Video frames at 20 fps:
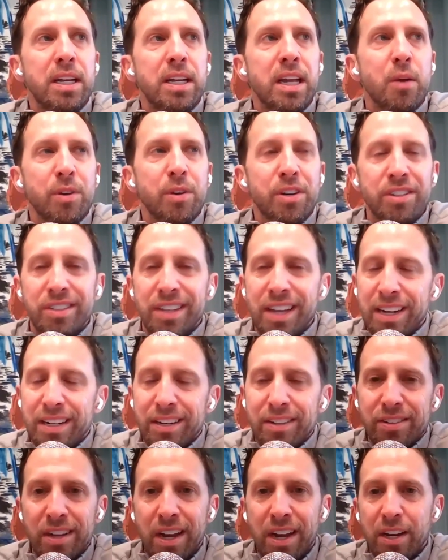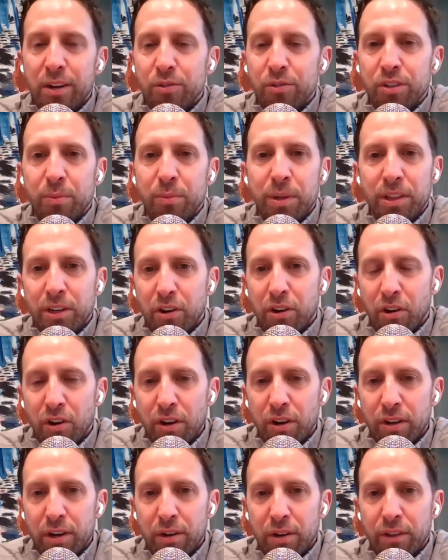and we just can't decide who's going to be the
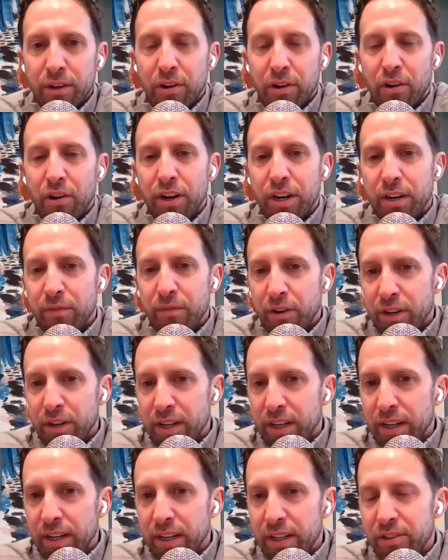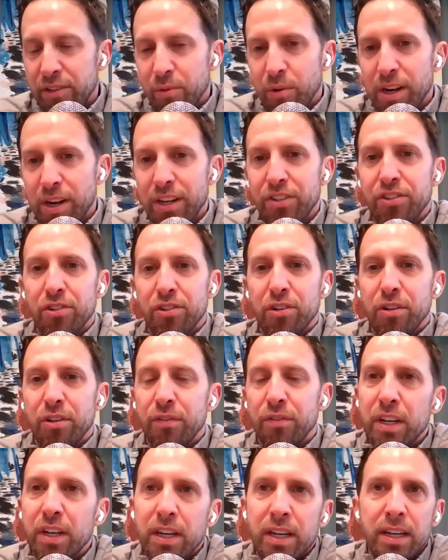guard, you know, the guardian of our kids, or we're not sure
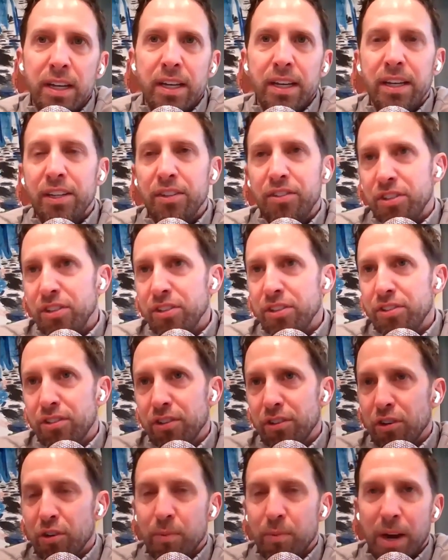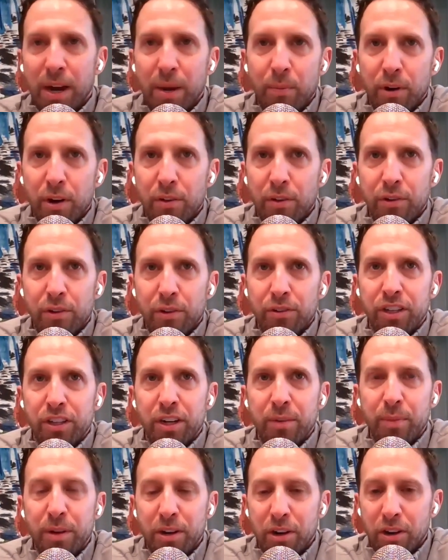if his sister or my brother is
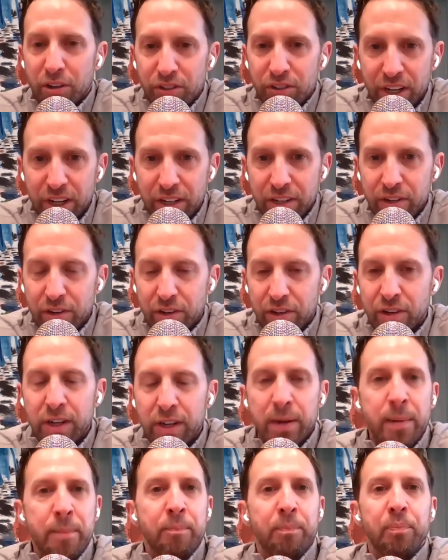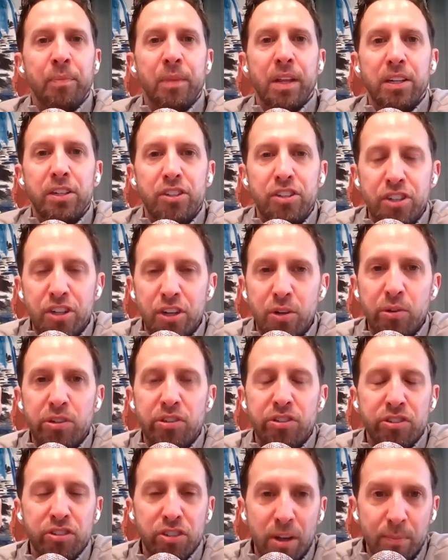going to be our executor. Choose
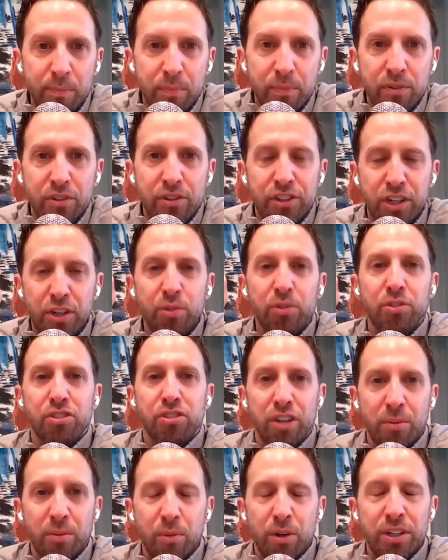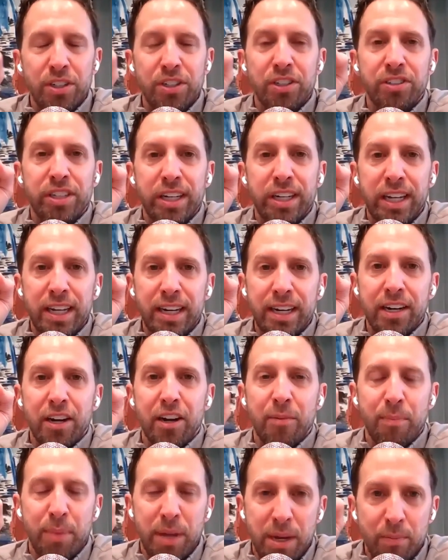some, choose someone just to get it
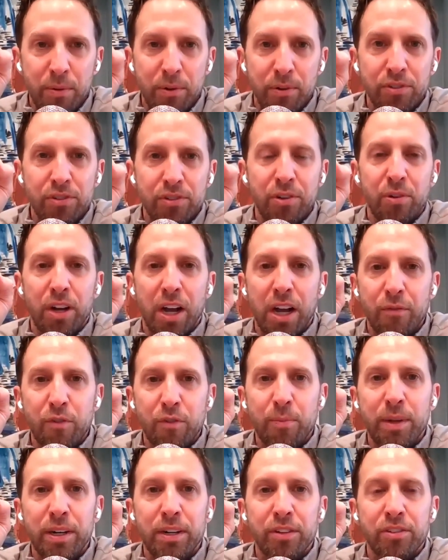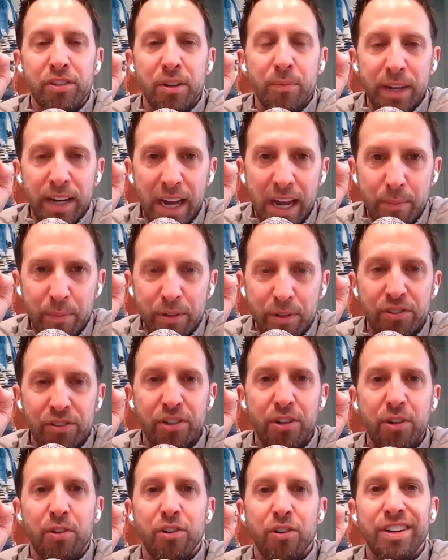on paper. So, God forbid, if something happens
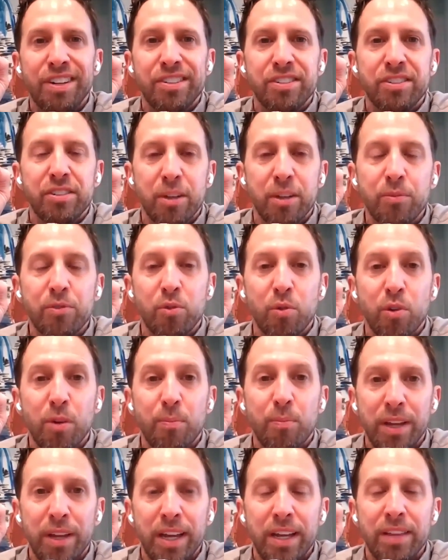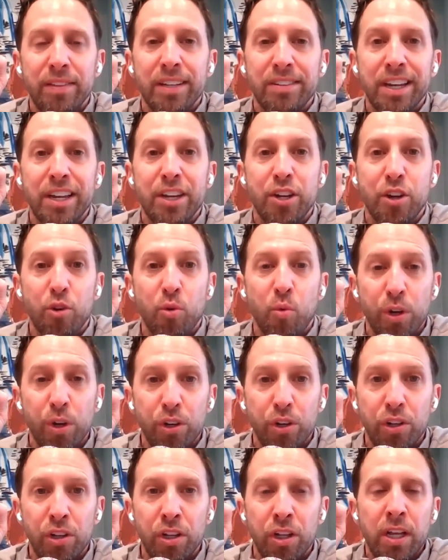to you, there is some sort of plan that's at your
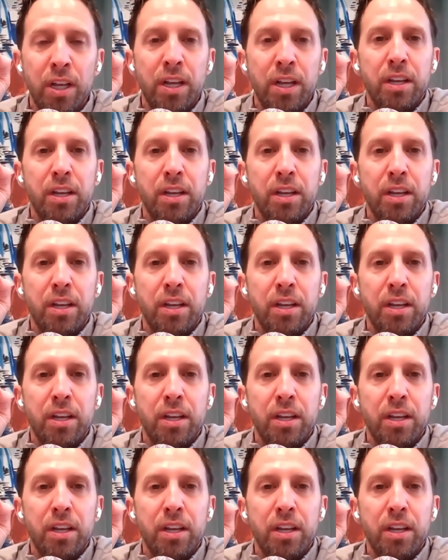will